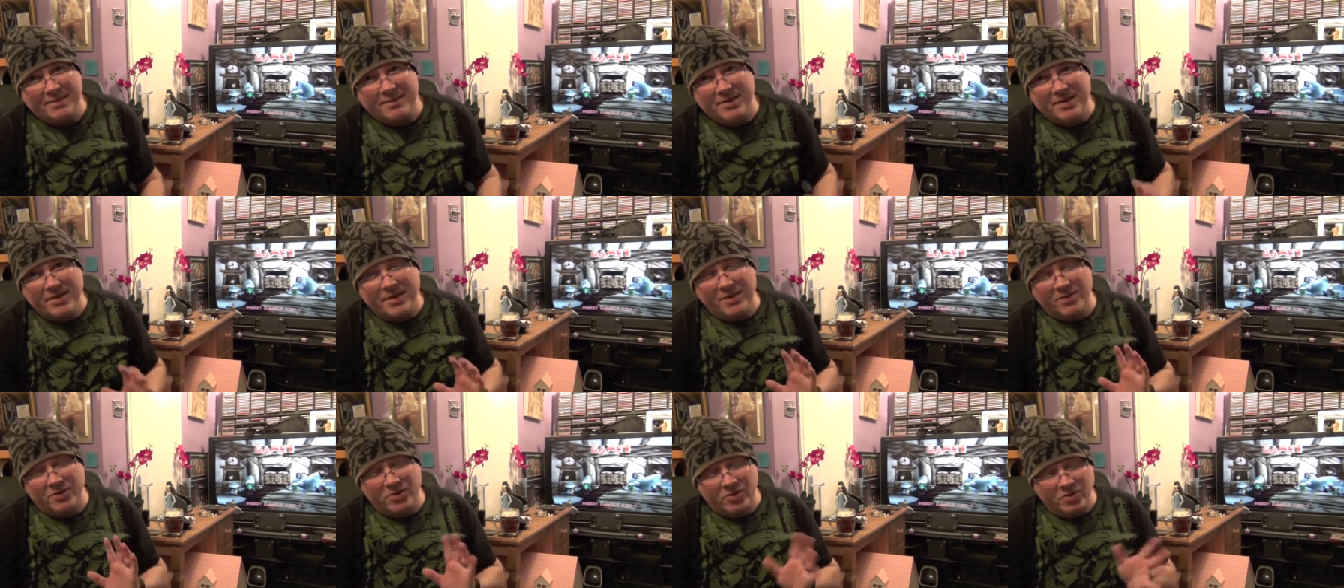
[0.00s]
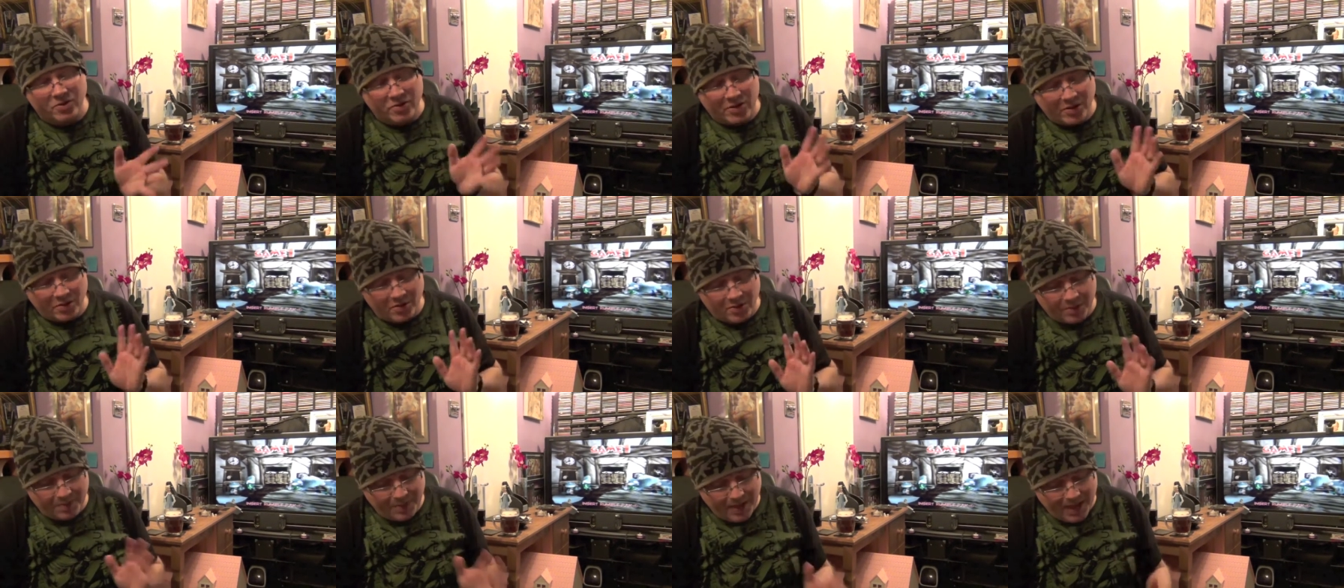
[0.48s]
I'm just
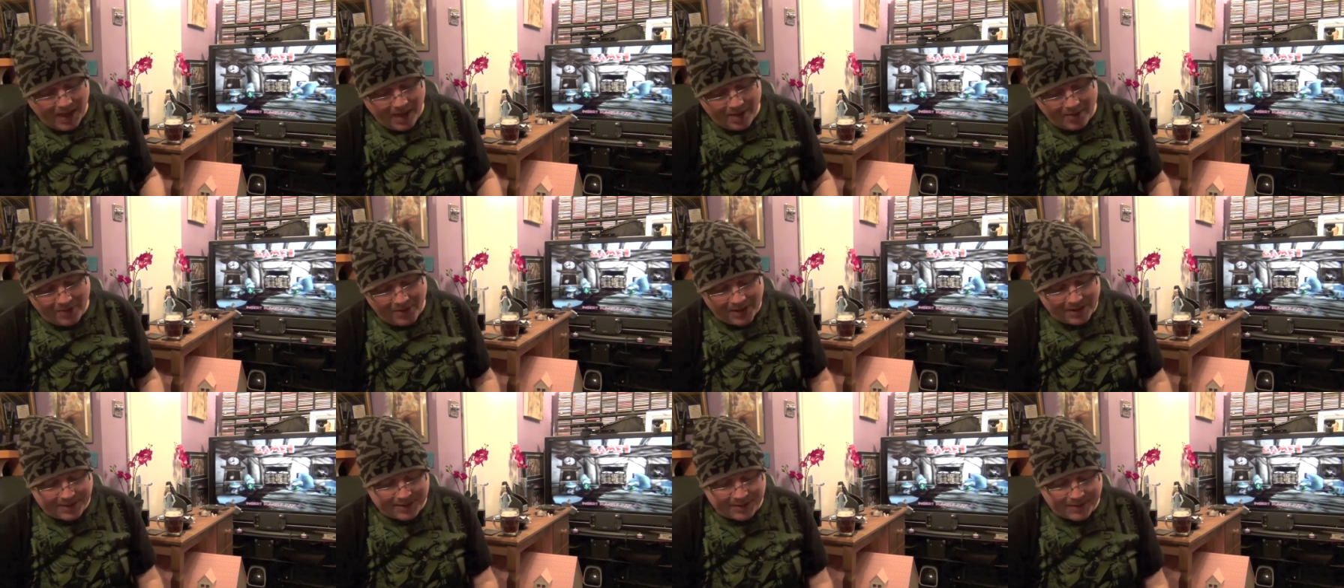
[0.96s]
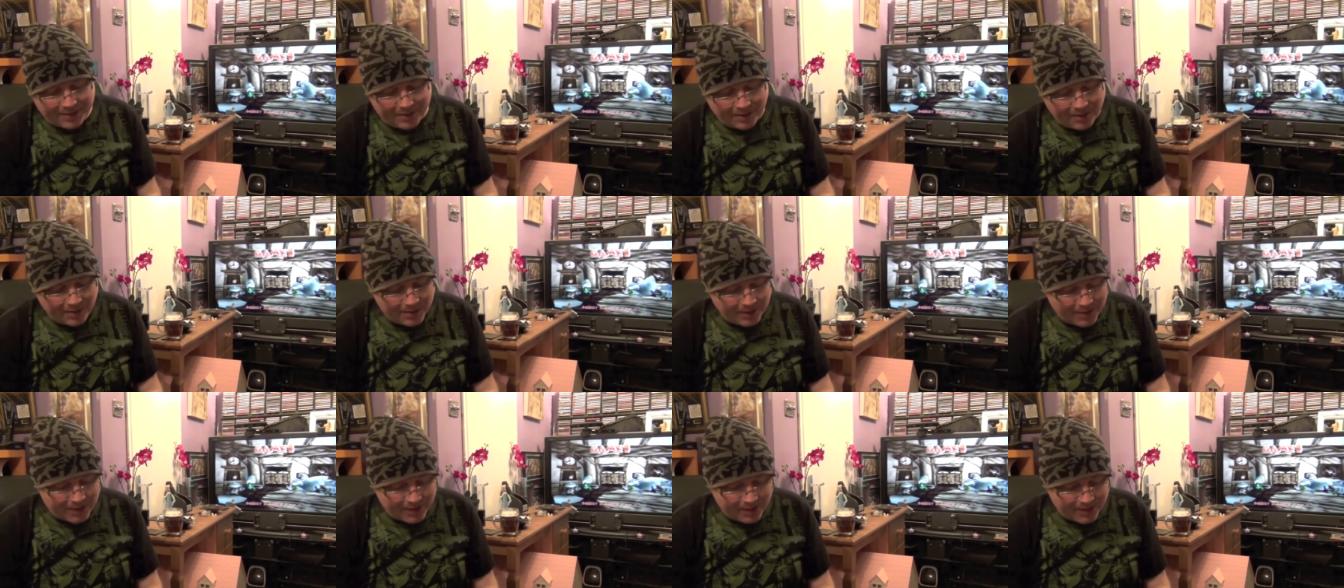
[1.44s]
concentrating on the Power
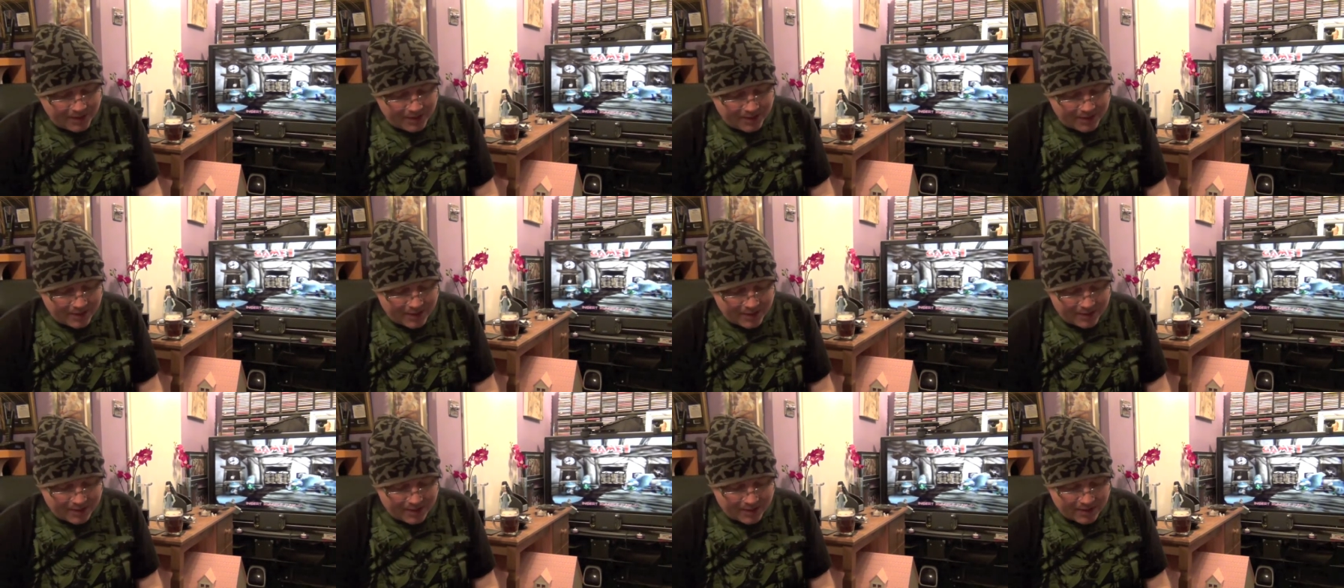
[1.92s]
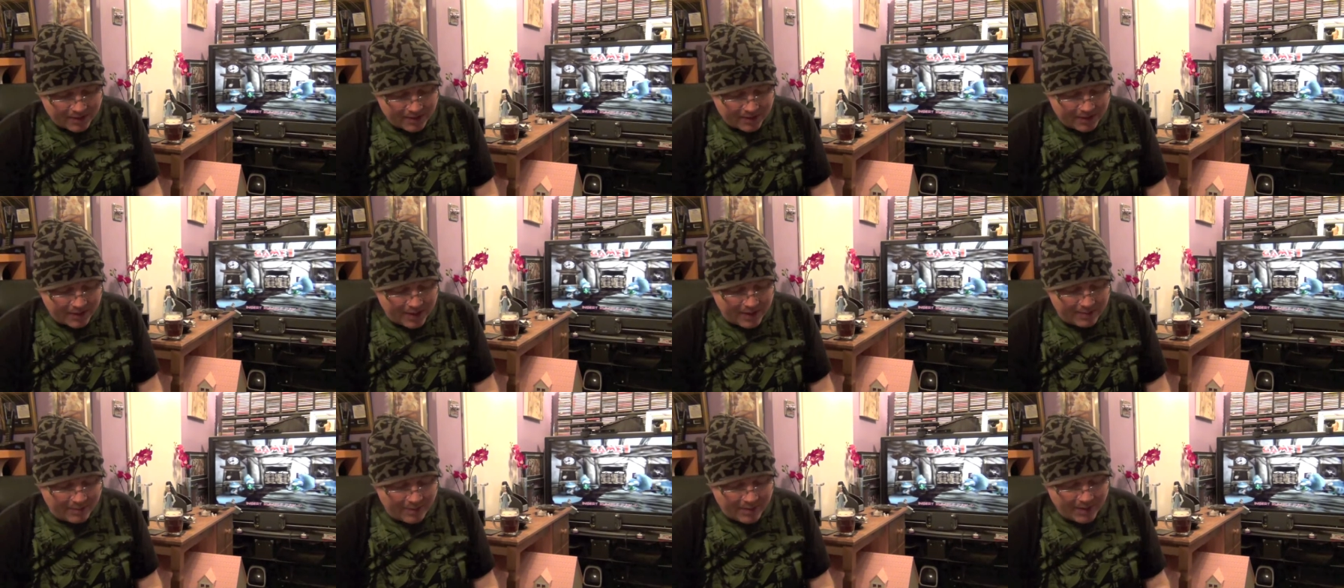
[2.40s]
exclusives, so just
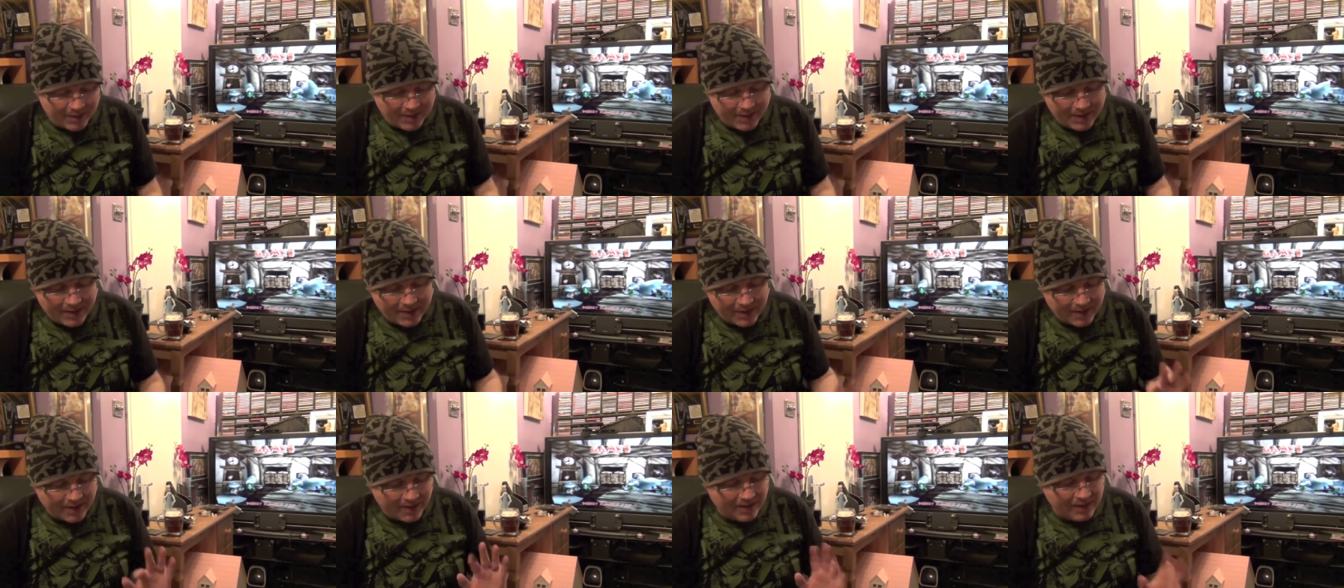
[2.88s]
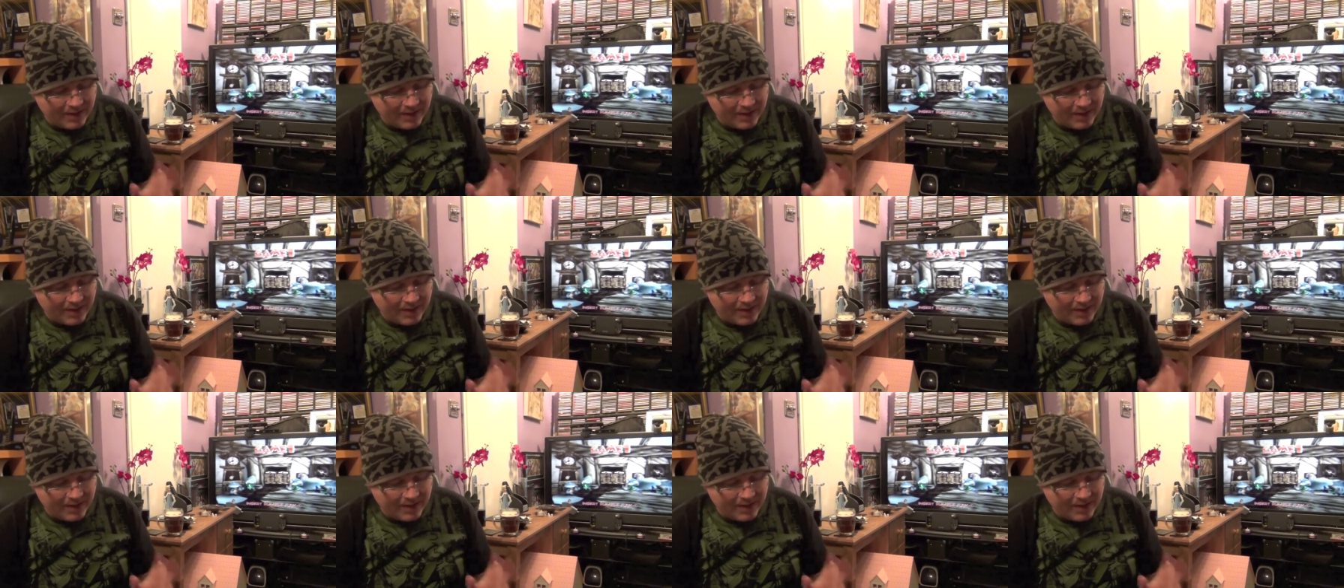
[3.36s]
to keep my